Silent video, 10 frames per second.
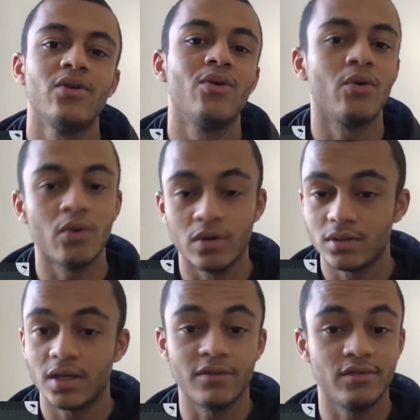Or
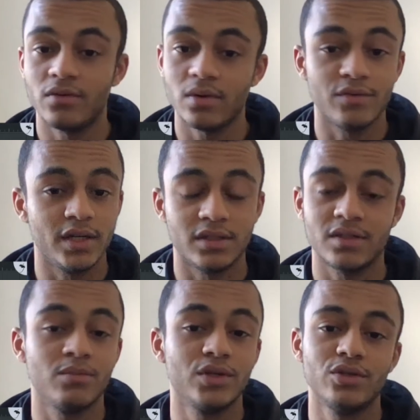if you're already
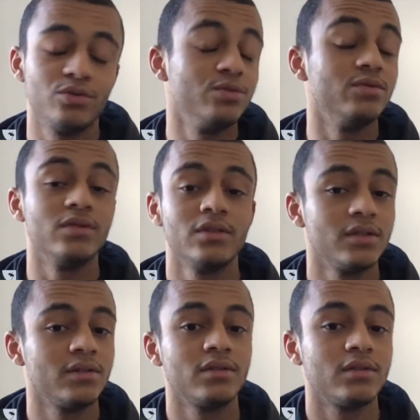someone who
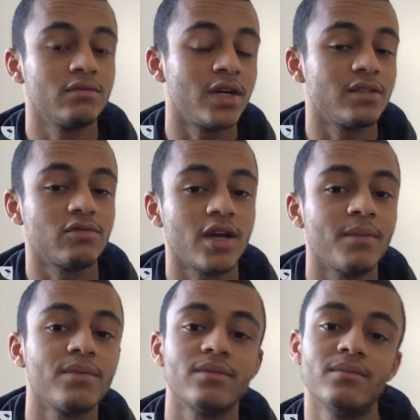writes rap,
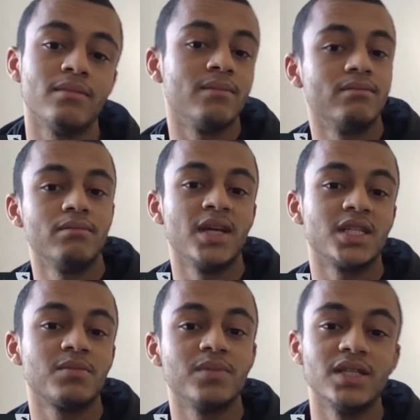makes
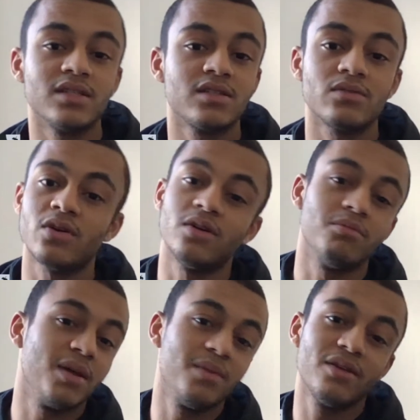beats on
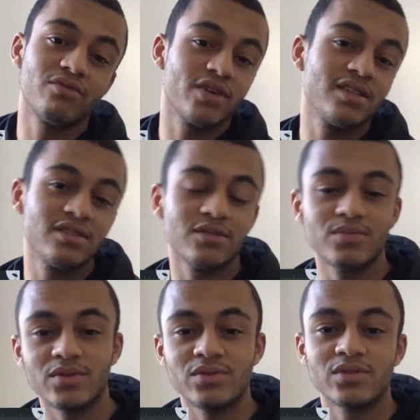maybe a friend's computer,